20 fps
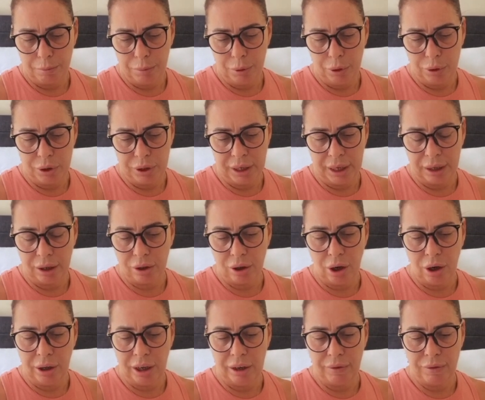hell, I
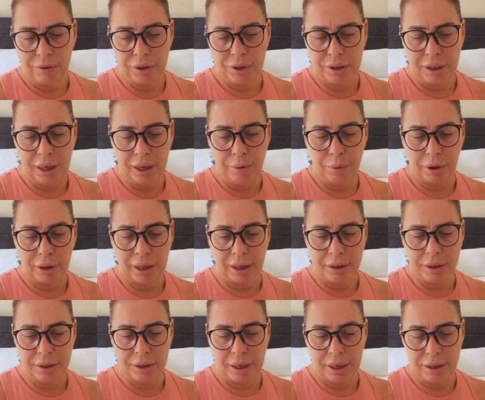can't even see what
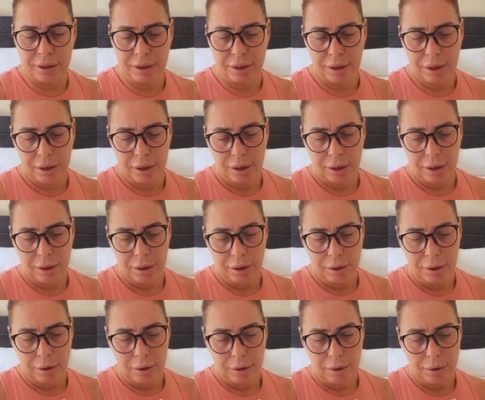that says.
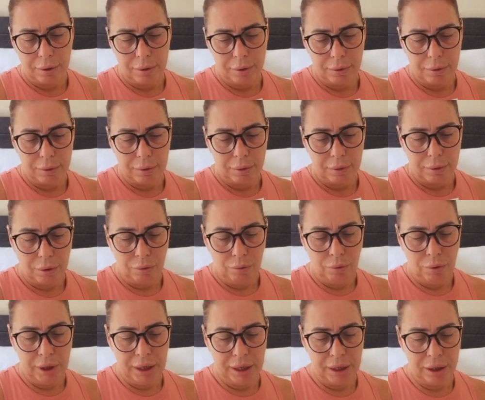
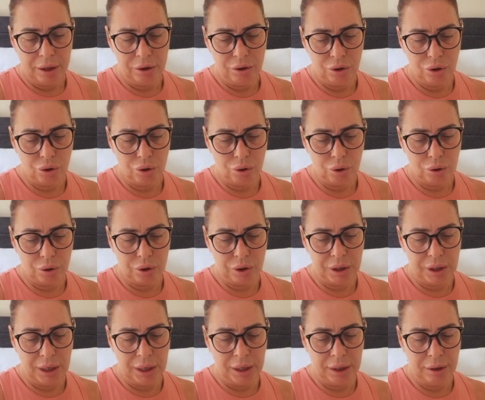
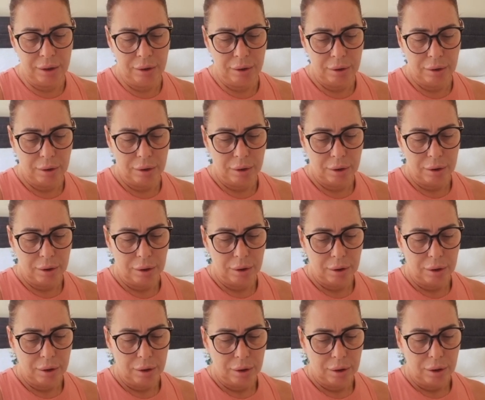Reconstructing
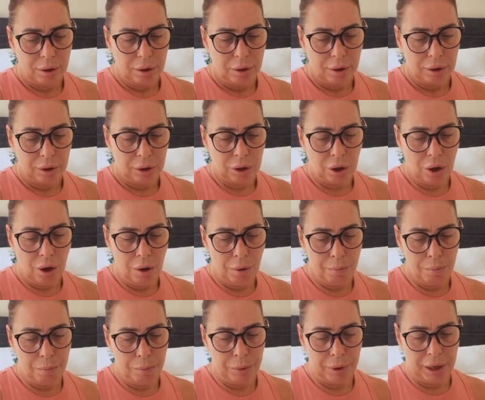
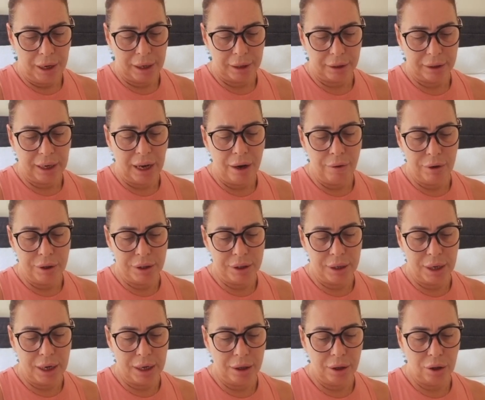complex,
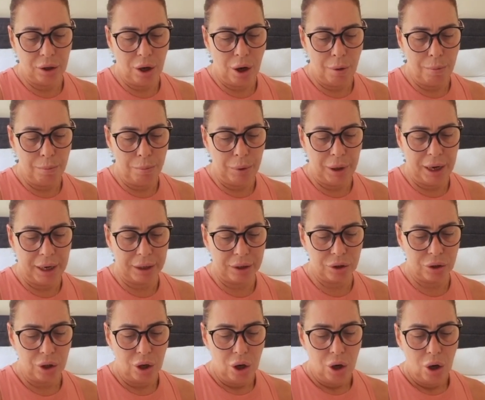Keratin
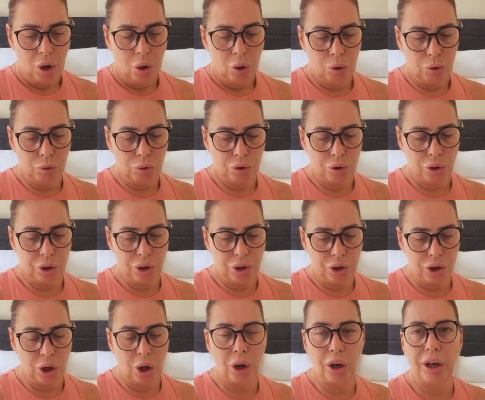Complex Ultra
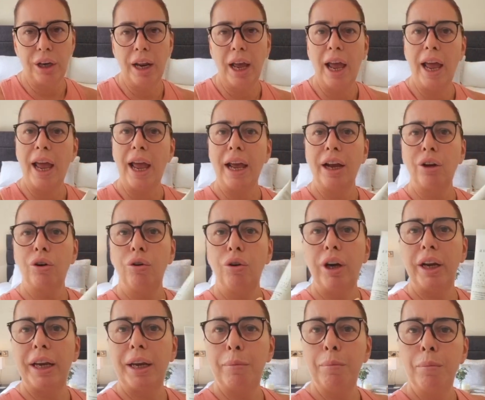Shine Hair
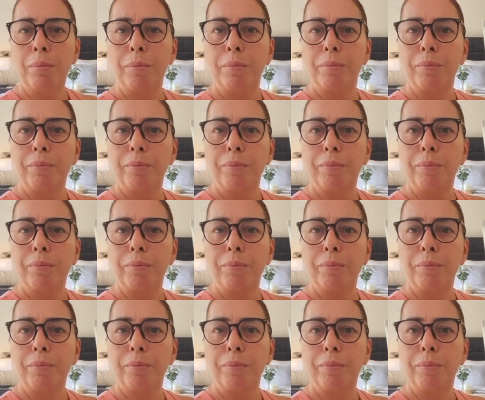Cream